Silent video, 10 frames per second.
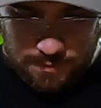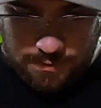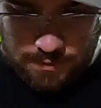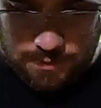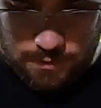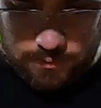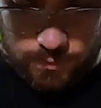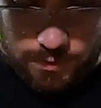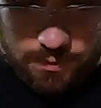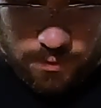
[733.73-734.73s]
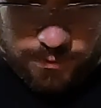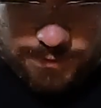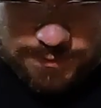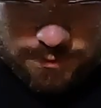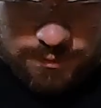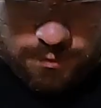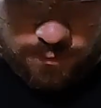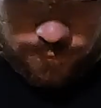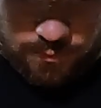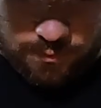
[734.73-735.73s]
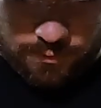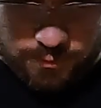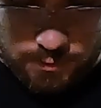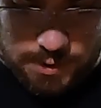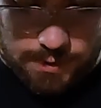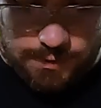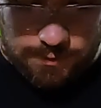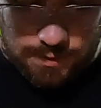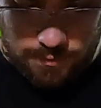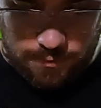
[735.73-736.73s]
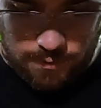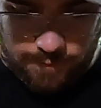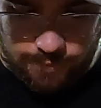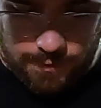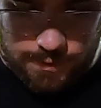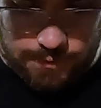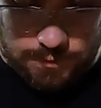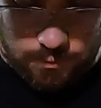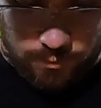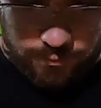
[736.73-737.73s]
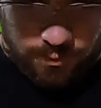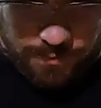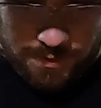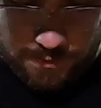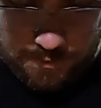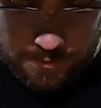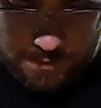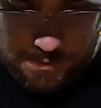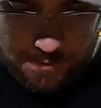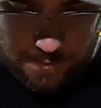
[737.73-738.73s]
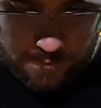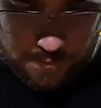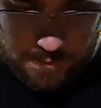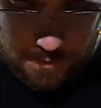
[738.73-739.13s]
And we know he's going to go for another Giant down the left lane. So we'll throw P.E.K.K.A. in here.